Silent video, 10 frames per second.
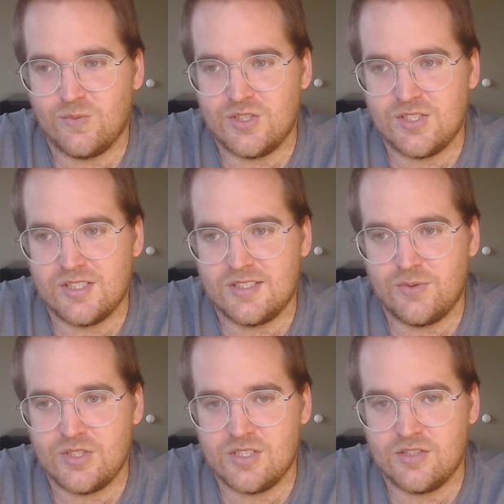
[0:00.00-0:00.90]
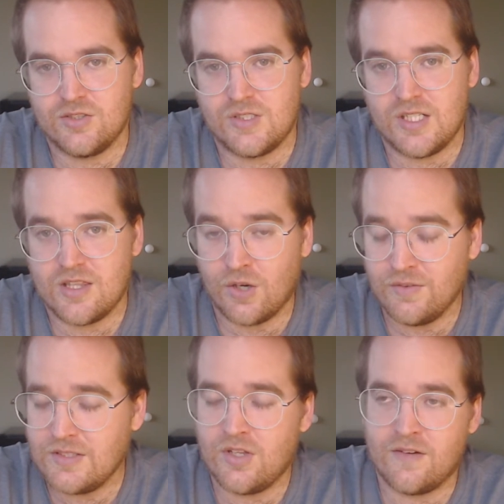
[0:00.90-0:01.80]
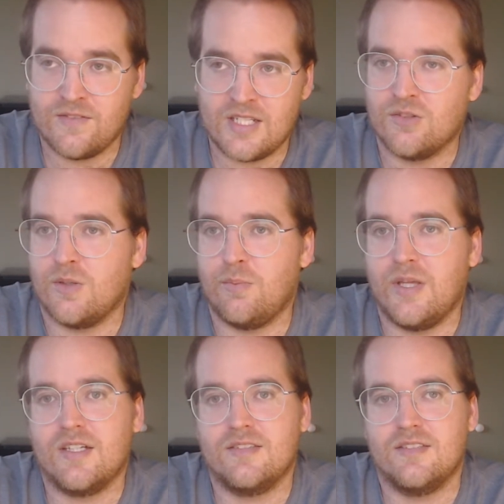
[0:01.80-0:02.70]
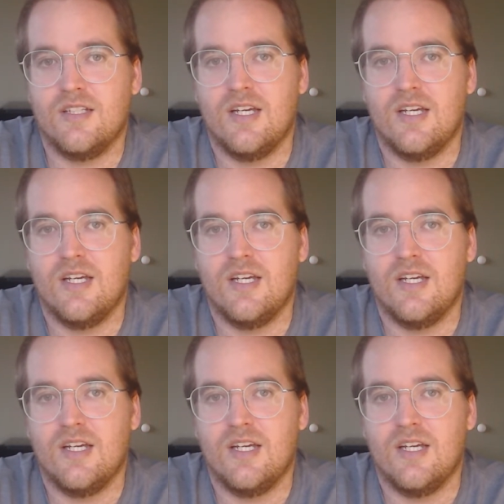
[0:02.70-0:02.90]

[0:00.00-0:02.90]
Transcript: which is interesting. The Dolphins have a lot of day 3 picks.